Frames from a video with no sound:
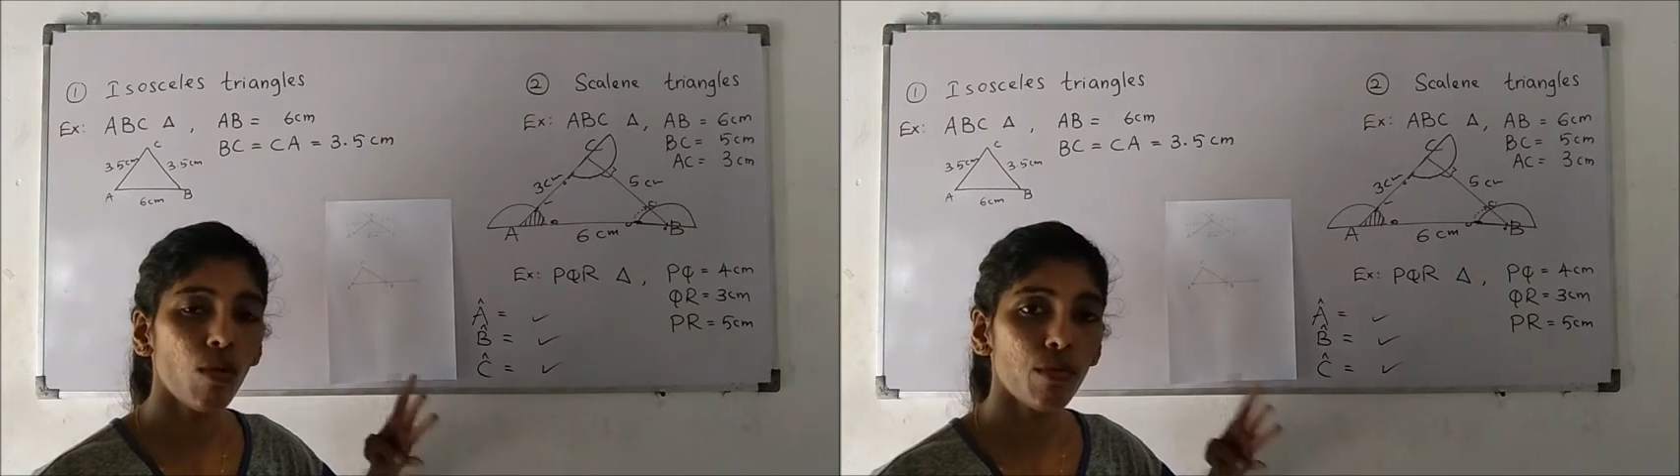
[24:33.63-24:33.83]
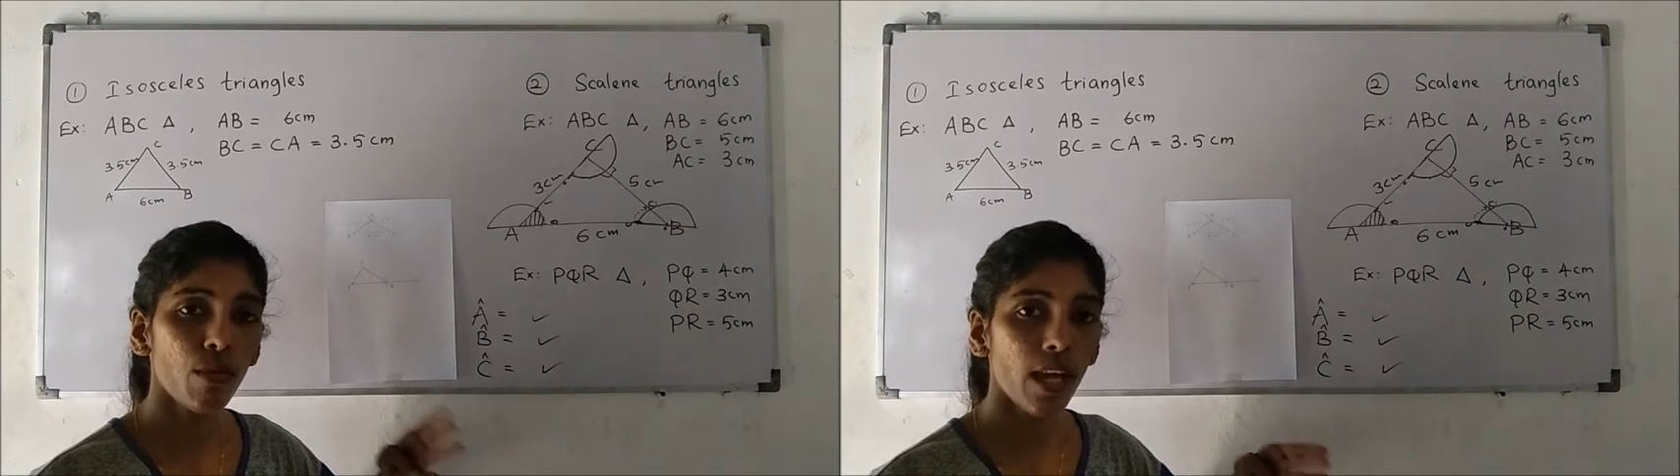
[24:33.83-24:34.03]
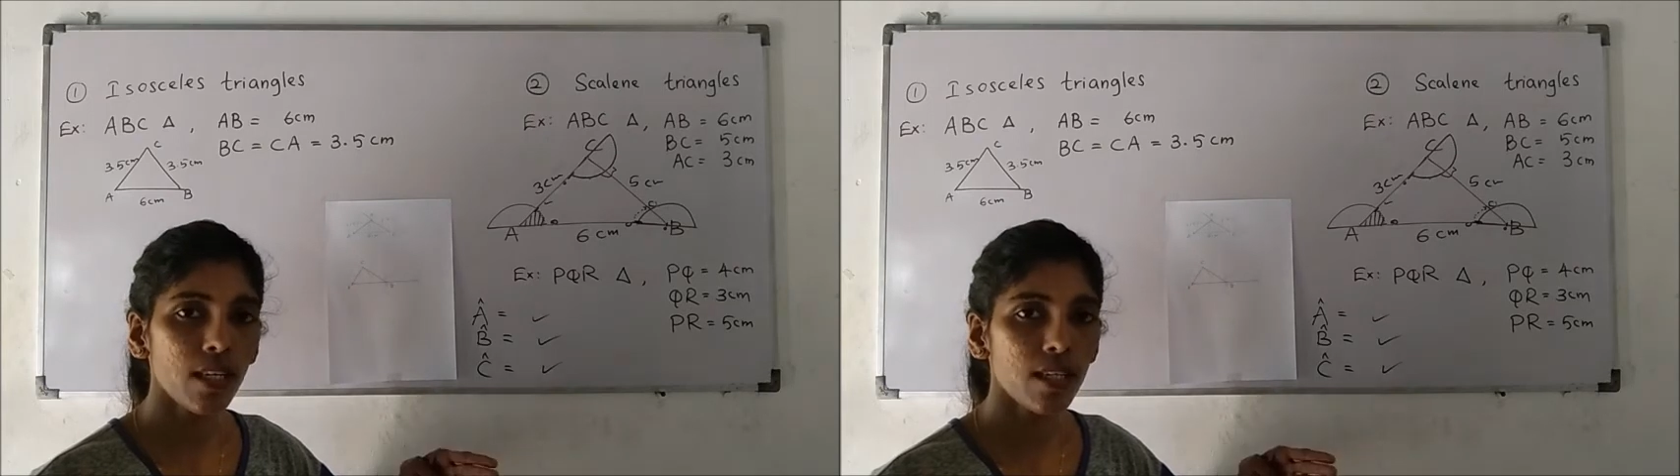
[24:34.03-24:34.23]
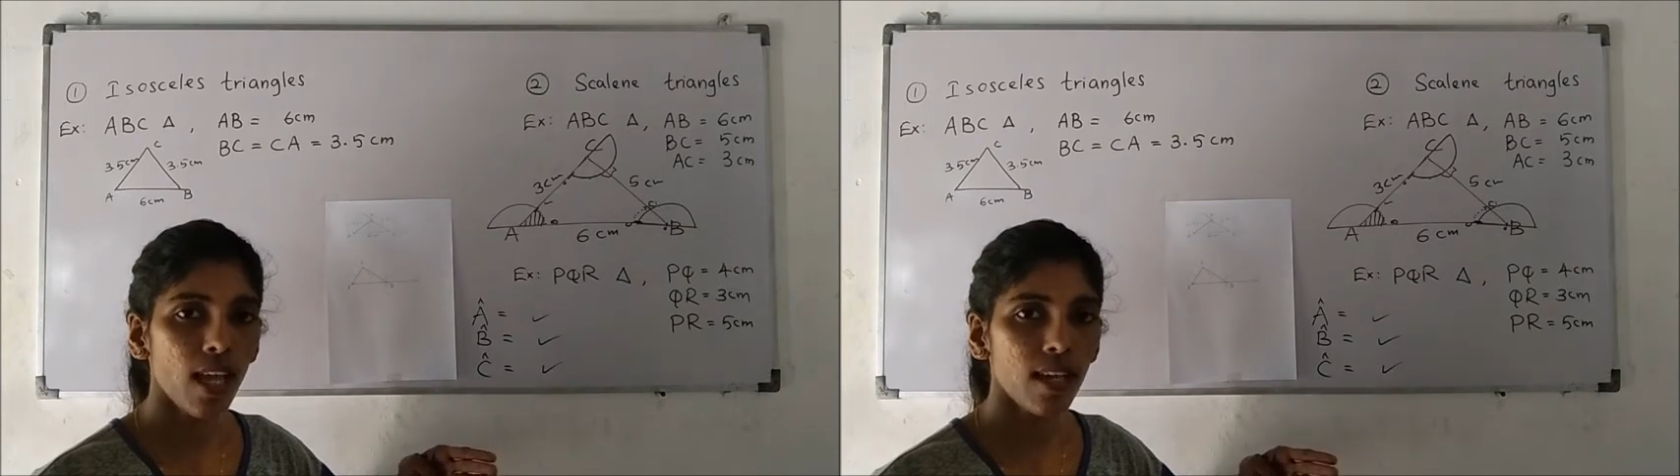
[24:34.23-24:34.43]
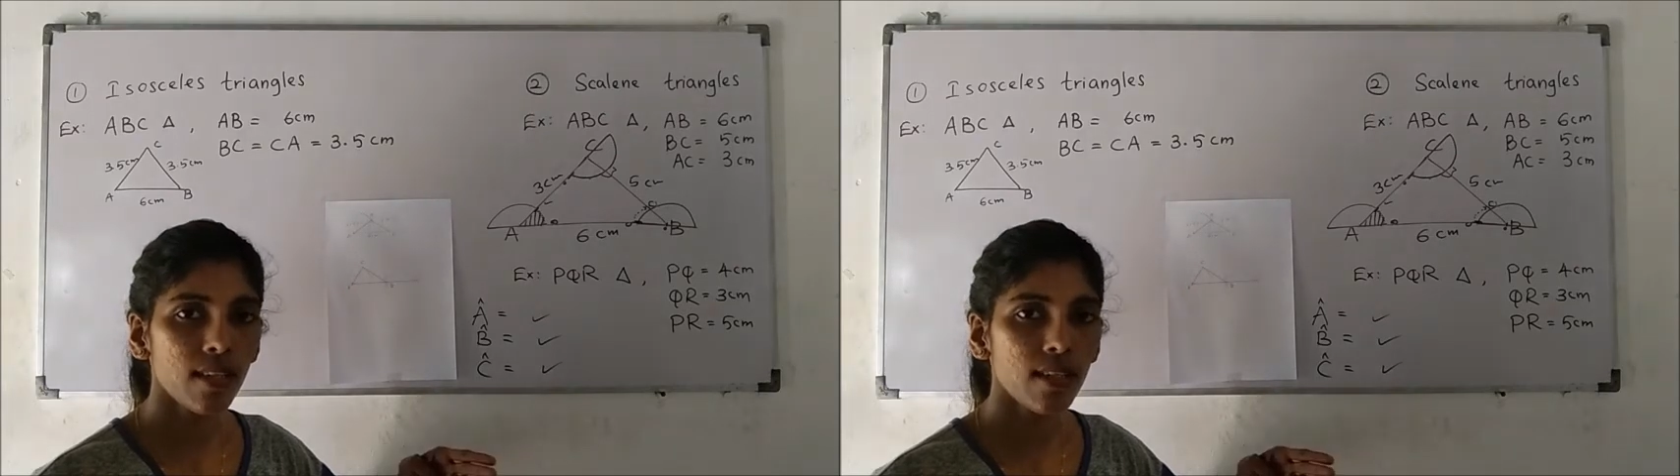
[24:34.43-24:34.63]
or right
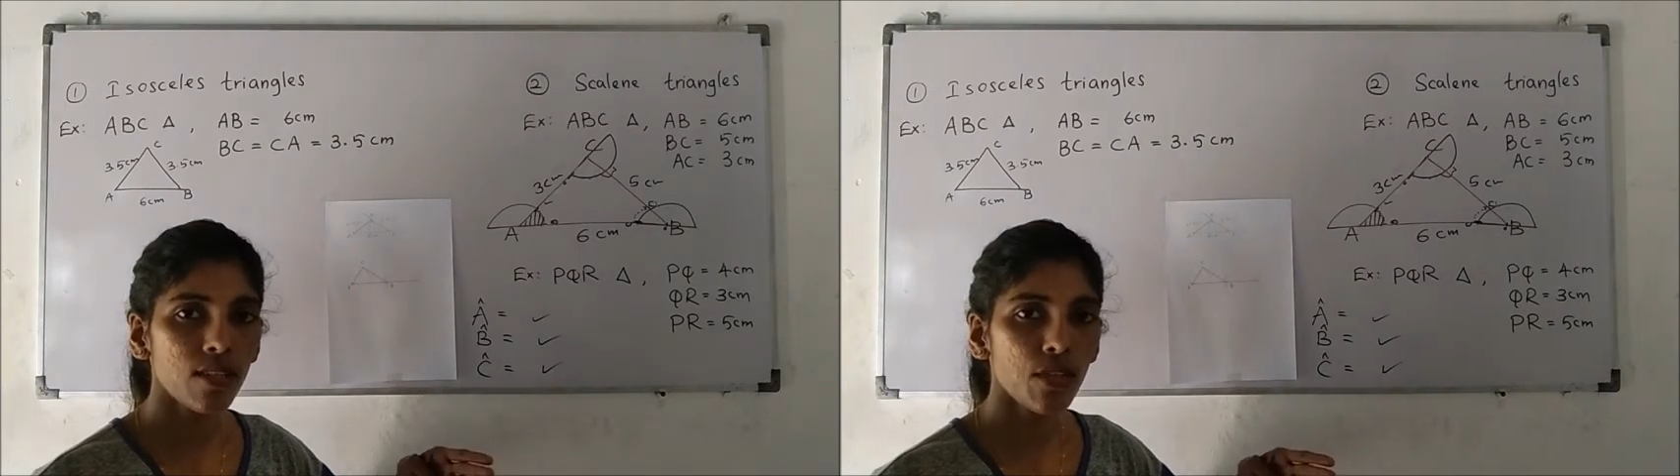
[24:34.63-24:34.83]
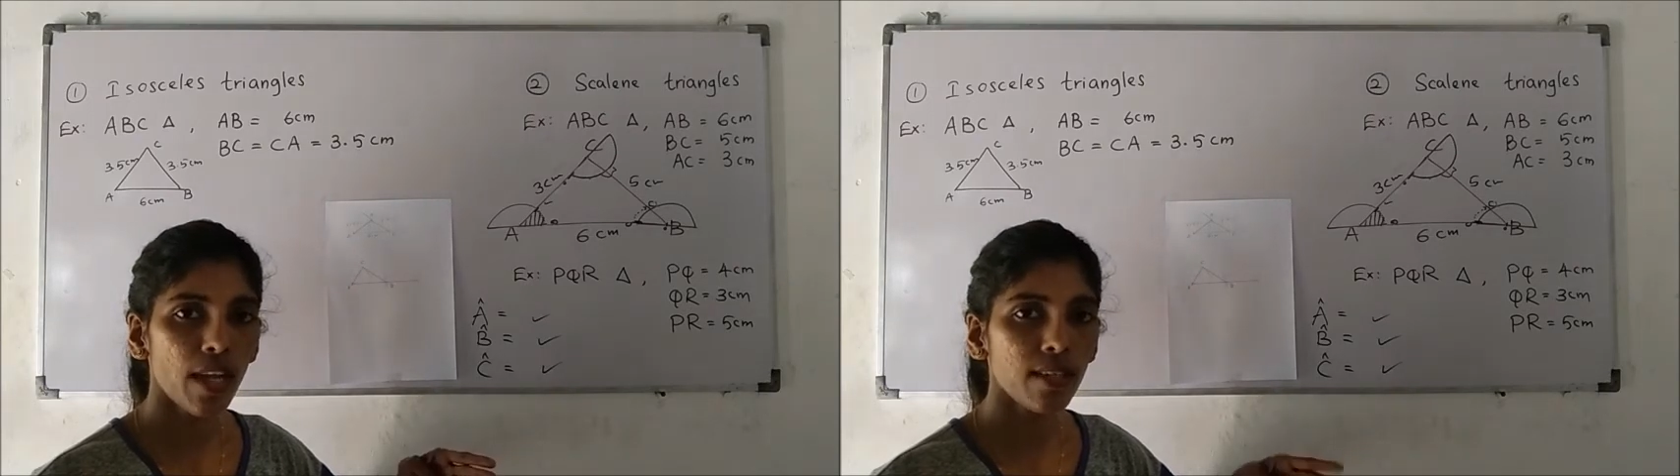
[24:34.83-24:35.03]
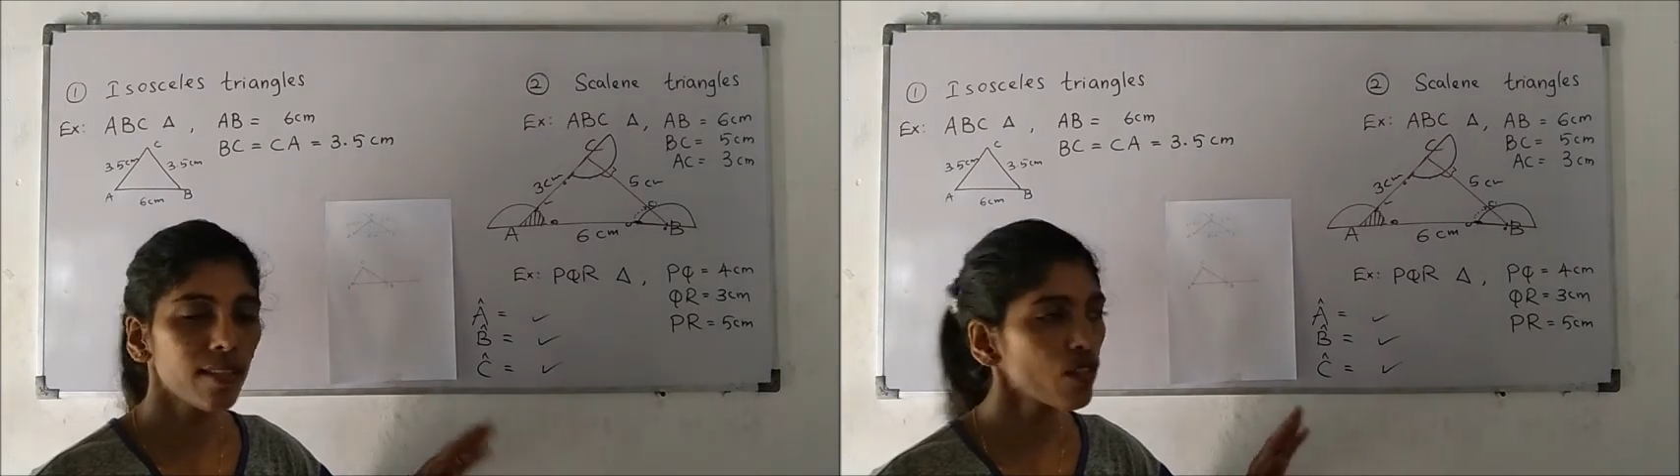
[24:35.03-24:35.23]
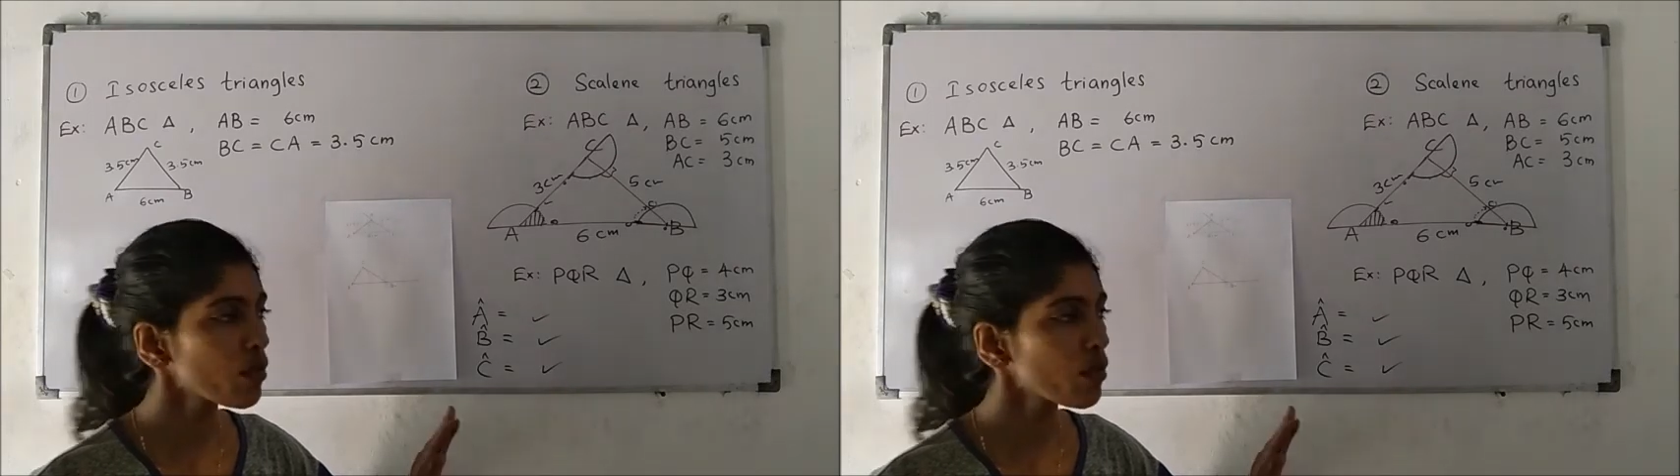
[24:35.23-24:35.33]
angle triangle,